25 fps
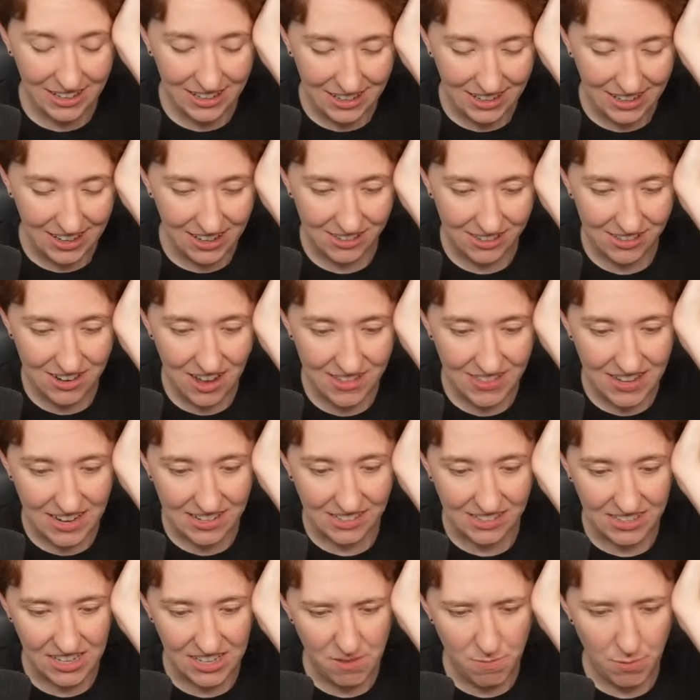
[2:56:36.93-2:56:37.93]
it's not that
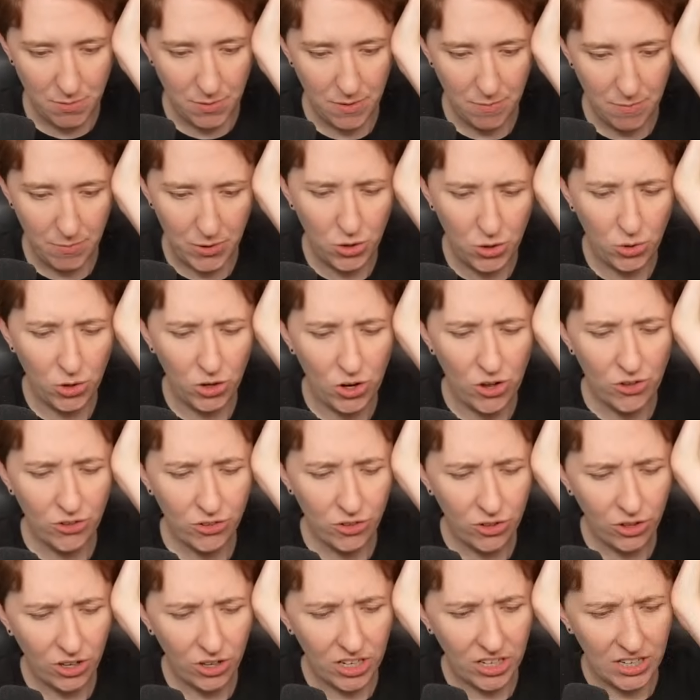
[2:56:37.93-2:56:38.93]
deep, but you can also
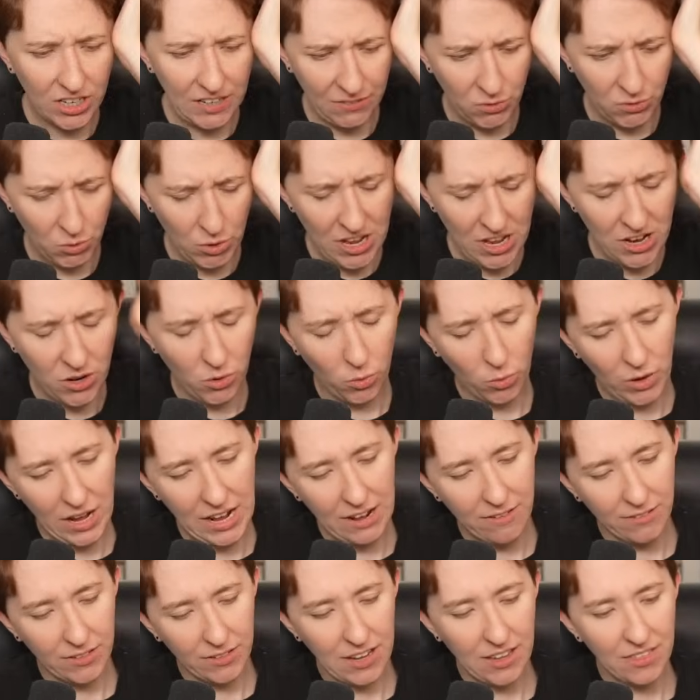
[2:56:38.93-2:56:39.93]
look at it in a way
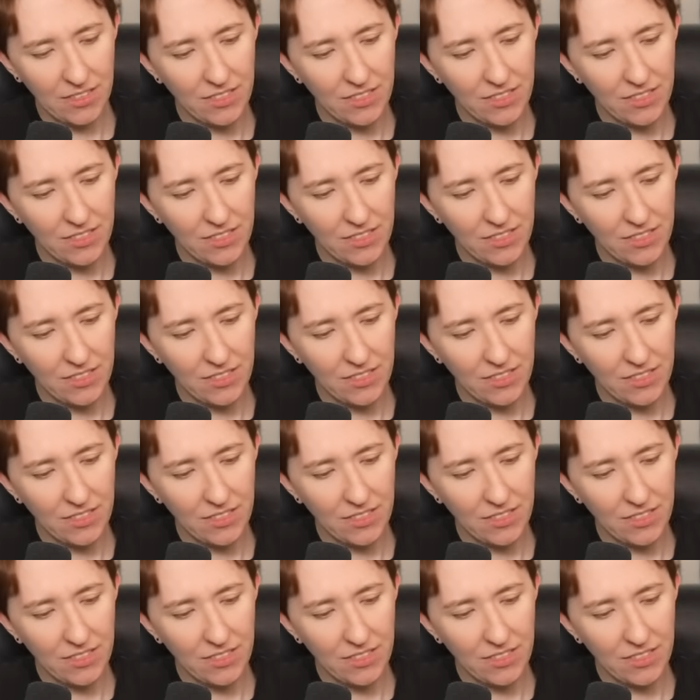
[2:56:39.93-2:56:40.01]
of like,